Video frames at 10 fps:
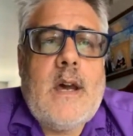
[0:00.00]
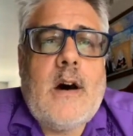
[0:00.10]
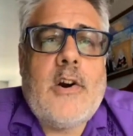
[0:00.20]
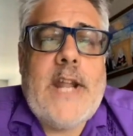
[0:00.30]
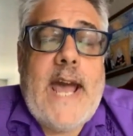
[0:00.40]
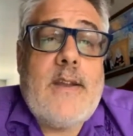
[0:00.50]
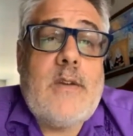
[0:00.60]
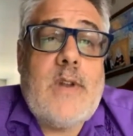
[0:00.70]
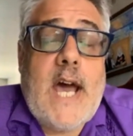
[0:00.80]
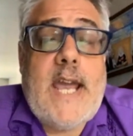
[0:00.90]
are now
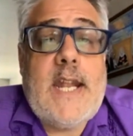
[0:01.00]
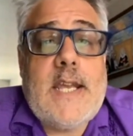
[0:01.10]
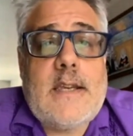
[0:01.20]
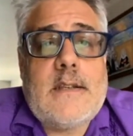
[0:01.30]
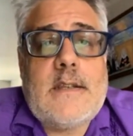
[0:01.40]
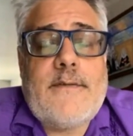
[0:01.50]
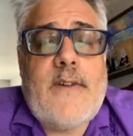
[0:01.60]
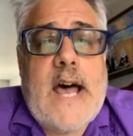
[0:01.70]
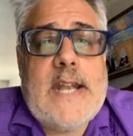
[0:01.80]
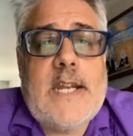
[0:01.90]
uniting to
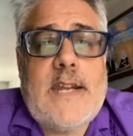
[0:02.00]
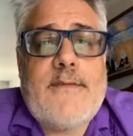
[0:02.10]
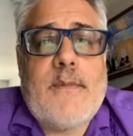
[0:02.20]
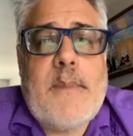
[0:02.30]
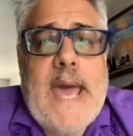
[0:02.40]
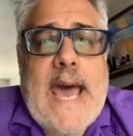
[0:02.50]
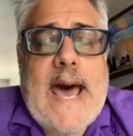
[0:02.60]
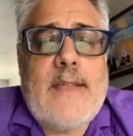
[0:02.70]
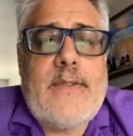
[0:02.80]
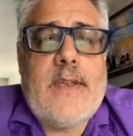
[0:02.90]
find a different
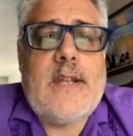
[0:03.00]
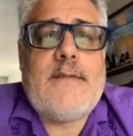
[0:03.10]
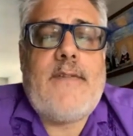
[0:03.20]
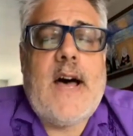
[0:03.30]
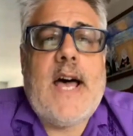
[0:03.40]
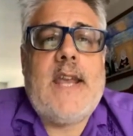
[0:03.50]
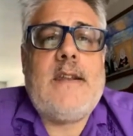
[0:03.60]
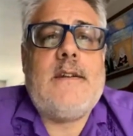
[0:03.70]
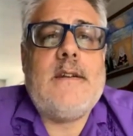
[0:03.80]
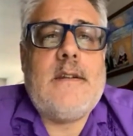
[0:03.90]
path and to
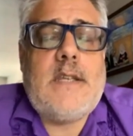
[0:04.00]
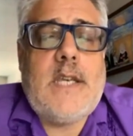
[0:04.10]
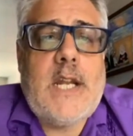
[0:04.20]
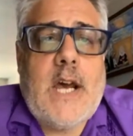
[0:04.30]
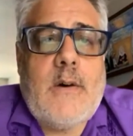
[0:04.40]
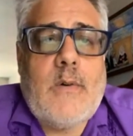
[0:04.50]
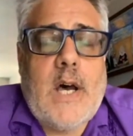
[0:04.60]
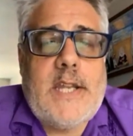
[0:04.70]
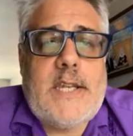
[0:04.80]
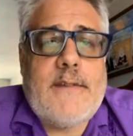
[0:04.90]
find,
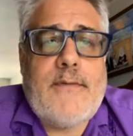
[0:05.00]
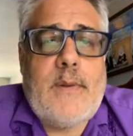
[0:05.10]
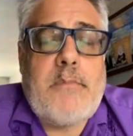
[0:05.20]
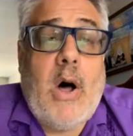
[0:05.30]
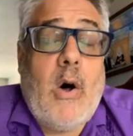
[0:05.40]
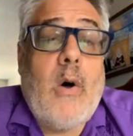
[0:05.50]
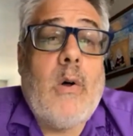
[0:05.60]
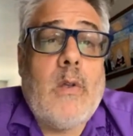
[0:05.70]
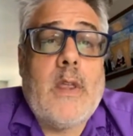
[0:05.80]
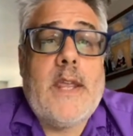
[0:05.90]
a different
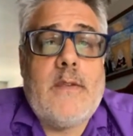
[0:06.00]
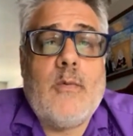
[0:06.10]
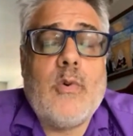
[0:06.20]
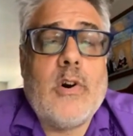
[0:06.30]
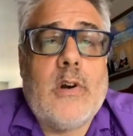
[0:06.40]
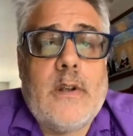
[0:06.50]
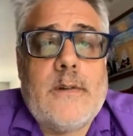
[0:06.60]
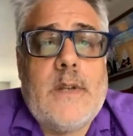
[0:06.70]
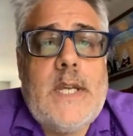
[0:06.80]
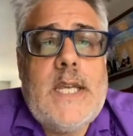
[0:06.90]
pole in the world
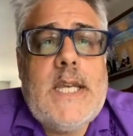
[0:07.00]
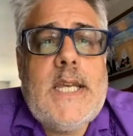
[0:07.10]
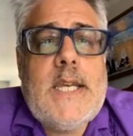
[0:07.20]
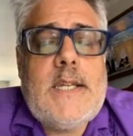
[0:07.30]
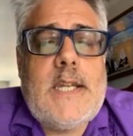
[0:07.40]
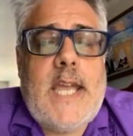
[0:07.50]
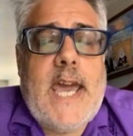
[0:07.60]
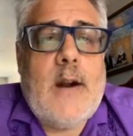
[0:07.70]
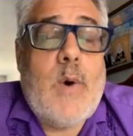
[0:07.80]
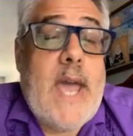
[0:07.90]
to
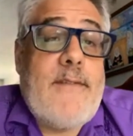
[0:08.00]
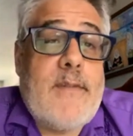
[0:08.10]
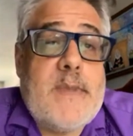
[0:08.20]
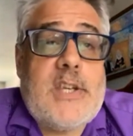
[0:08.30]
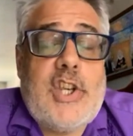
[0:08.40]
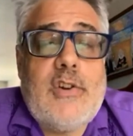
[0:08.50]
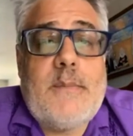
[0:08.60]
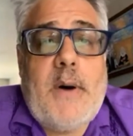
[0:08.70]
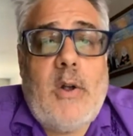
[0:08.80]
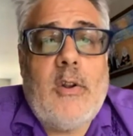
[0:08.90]
get away from this
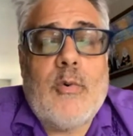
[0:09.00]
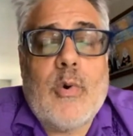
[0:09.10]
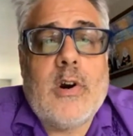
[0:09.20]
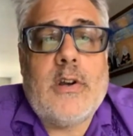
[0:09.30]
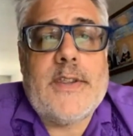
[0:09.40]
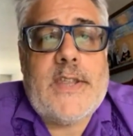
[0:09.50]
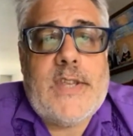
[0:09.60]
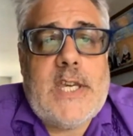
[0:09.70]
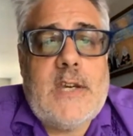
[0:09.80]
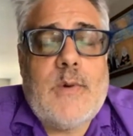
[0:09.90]
unipolar world that
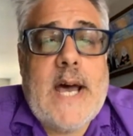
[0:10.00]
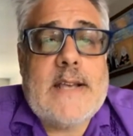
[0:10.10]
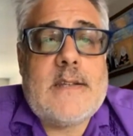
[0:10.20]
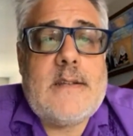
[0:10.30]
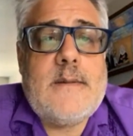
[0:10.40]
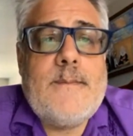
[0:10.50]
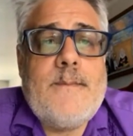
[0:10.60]
the U.S.